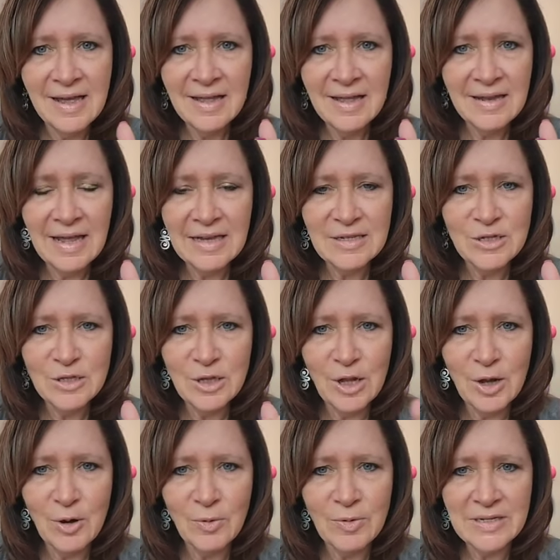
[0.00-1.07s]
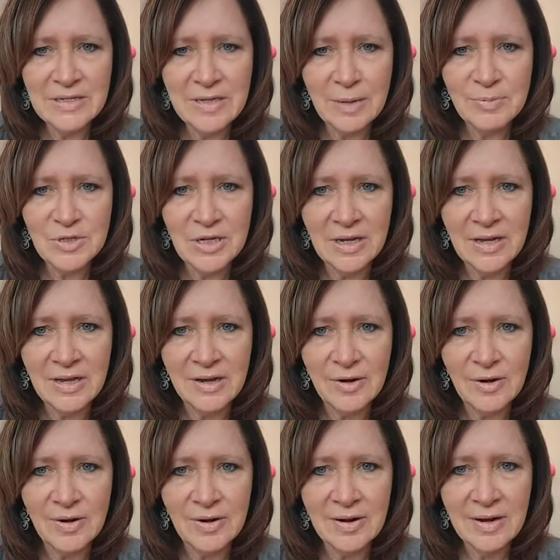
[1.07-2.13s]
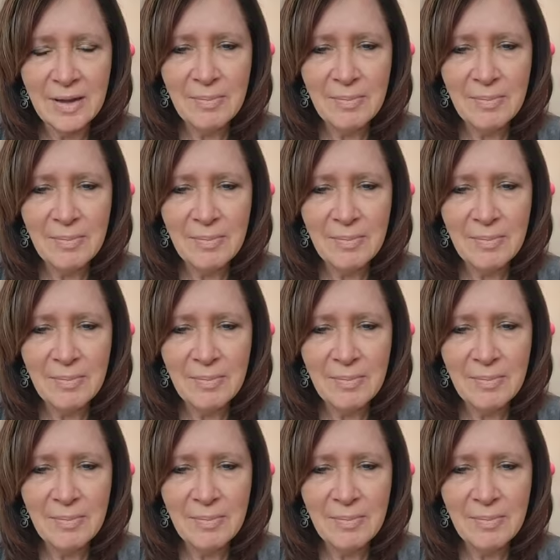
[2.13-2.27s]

like slow reception or